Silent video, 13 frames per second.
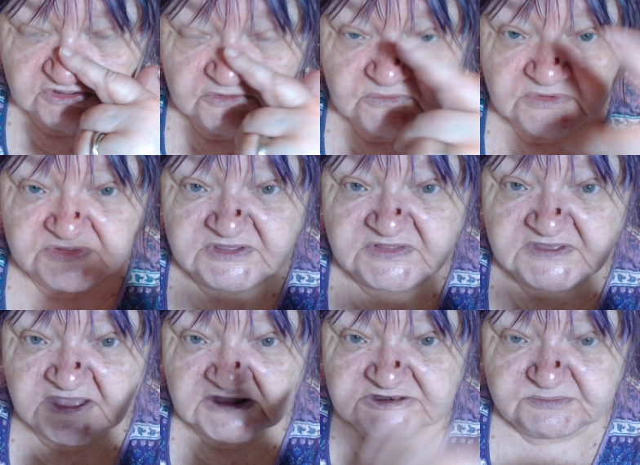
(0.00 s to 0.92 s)
Well, then they
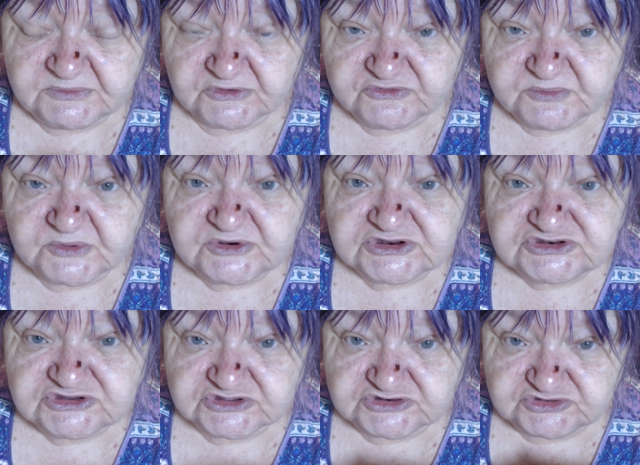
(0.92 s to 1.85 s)
had to postpone it
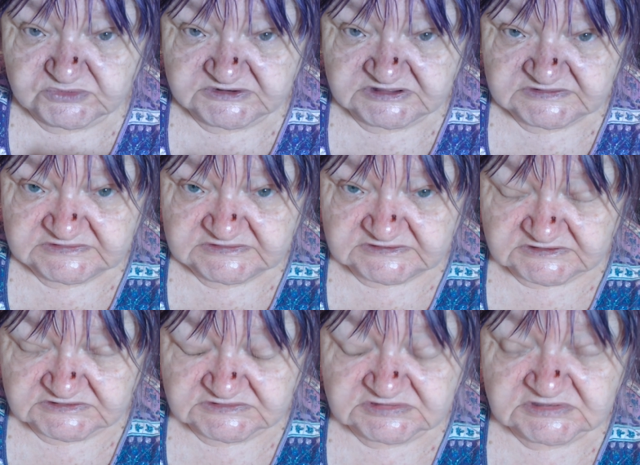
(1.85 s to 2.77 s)
to the
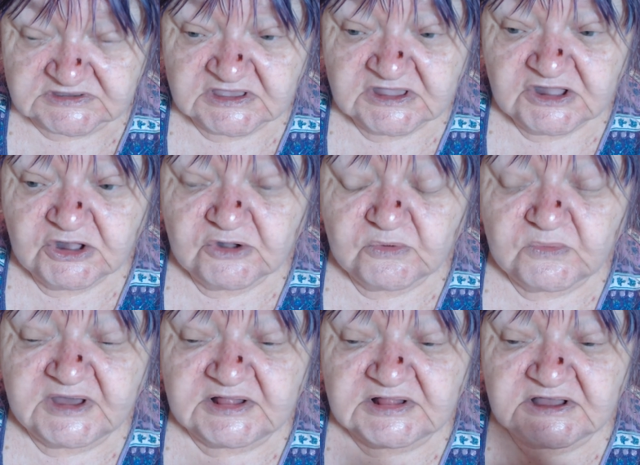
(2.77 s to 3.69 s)
26th.
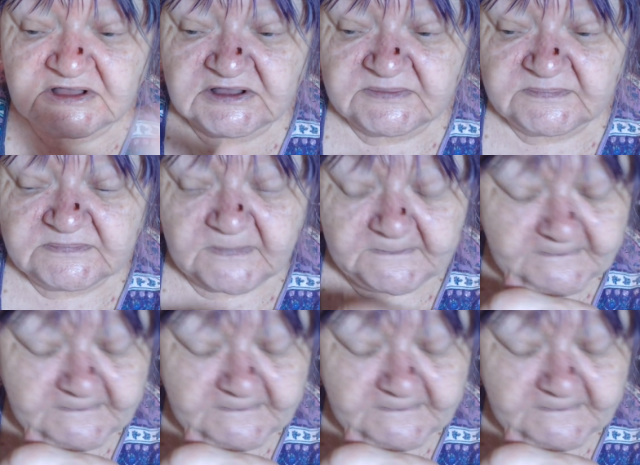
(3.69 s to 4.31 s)
Well, um,